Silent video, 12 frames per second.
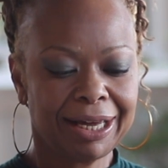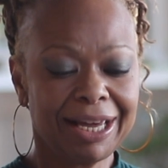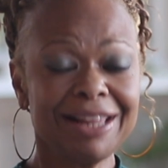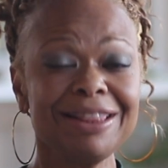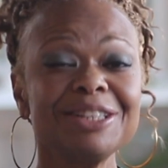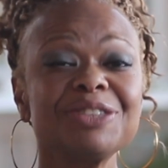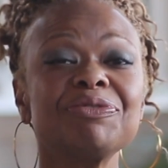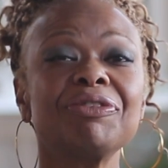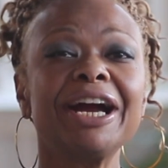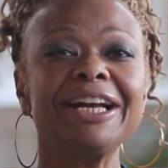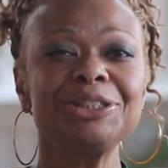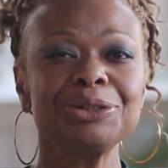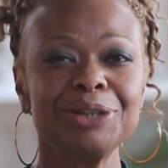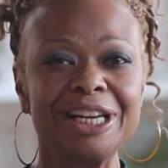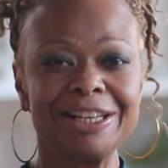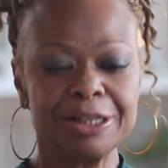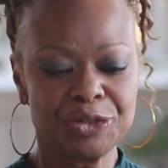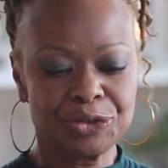In this fragile
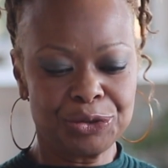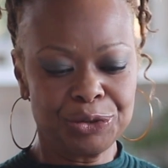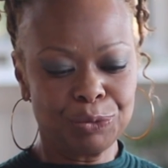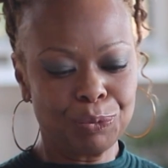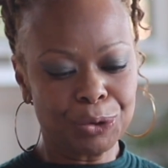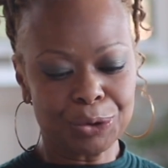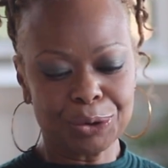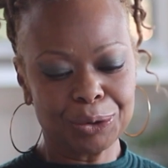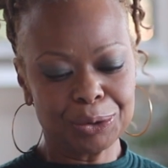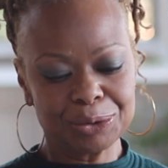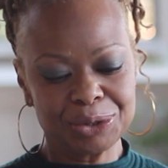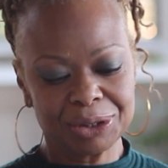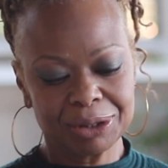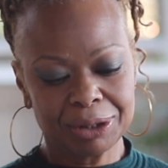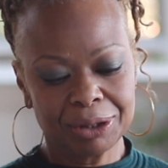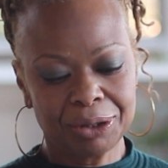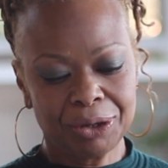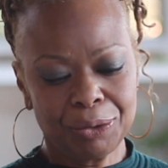and uncertain world,
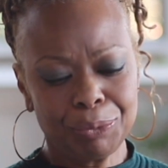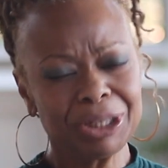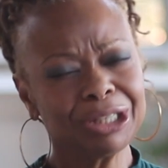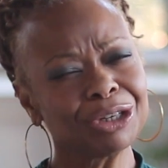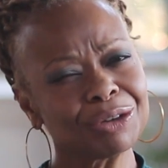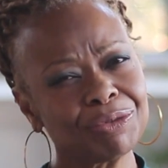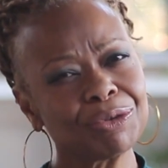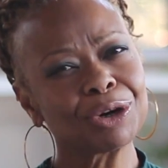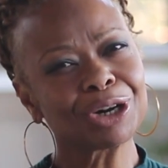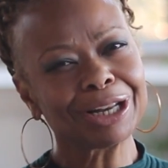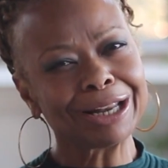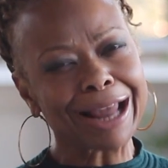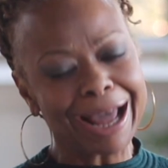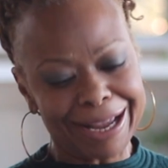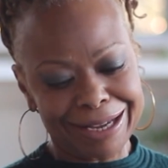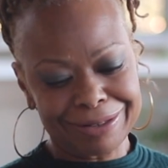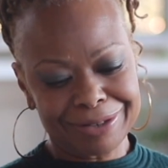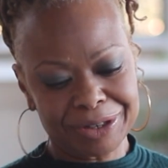we look for a
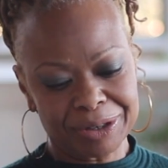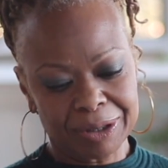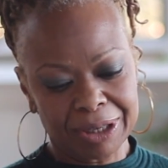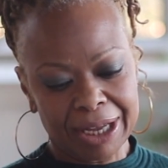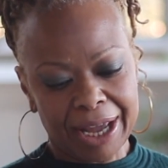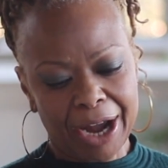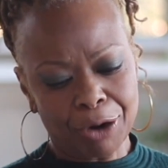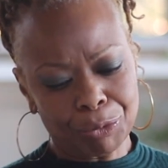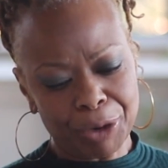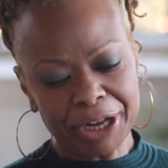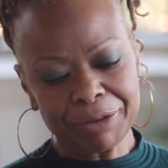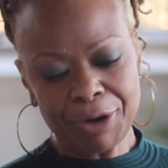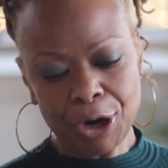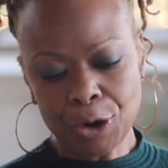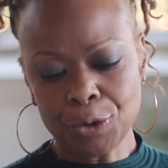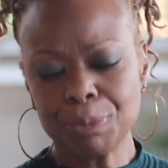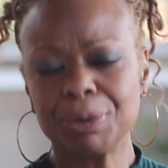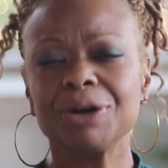light, a ray of
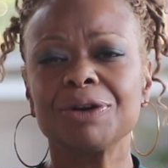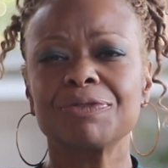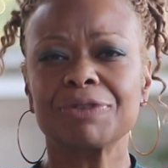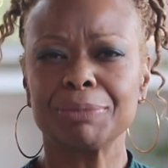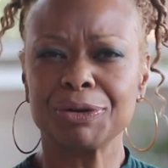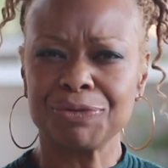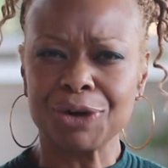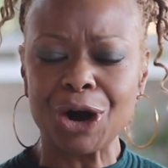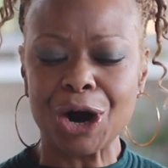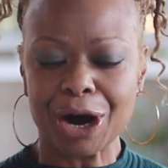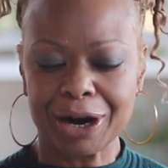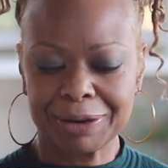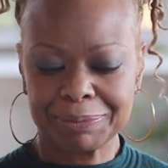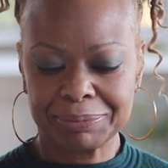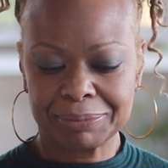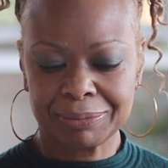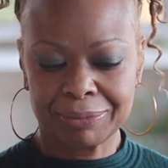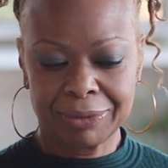hope from afar.
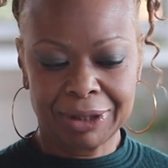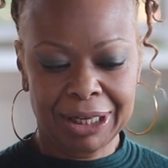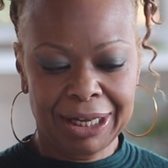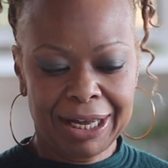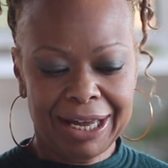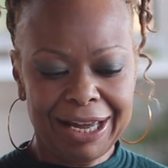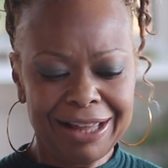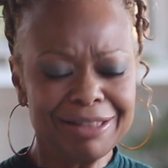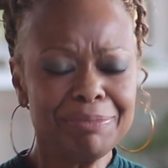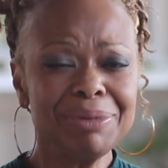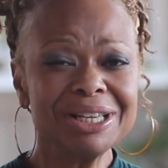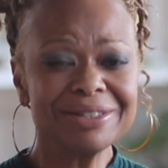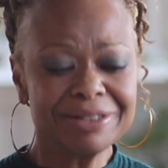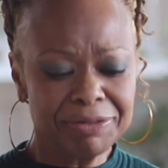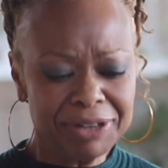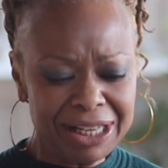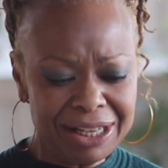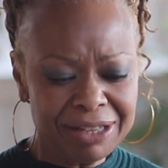In the midst
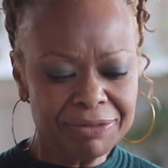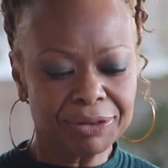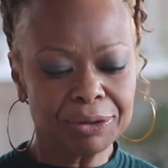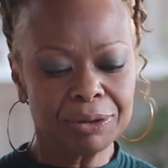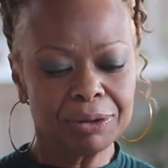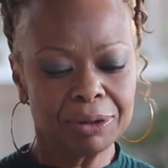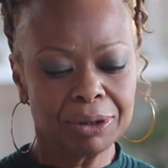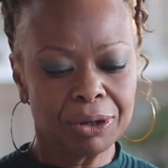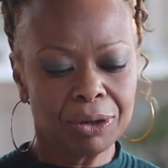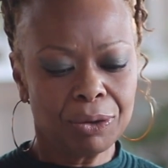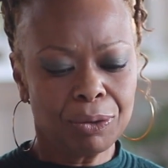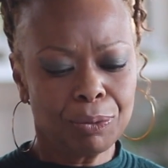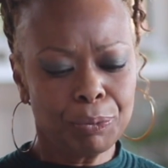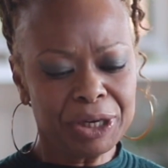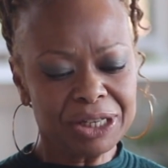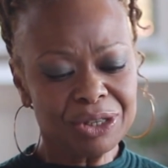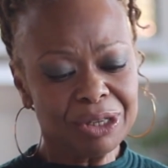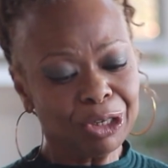of evil
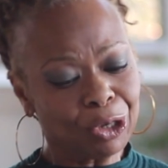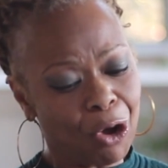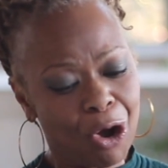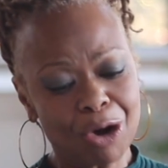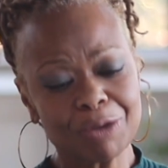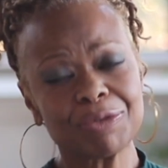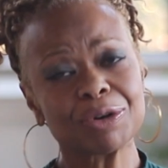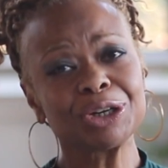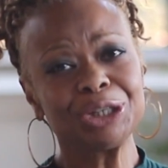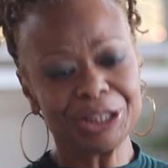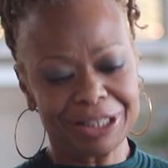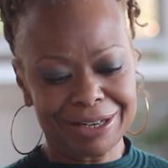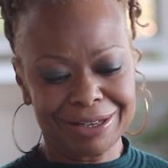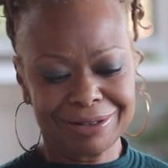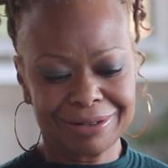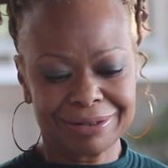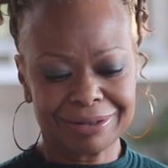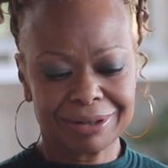we long for
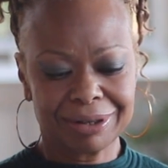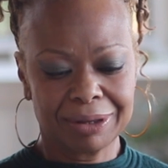goodness.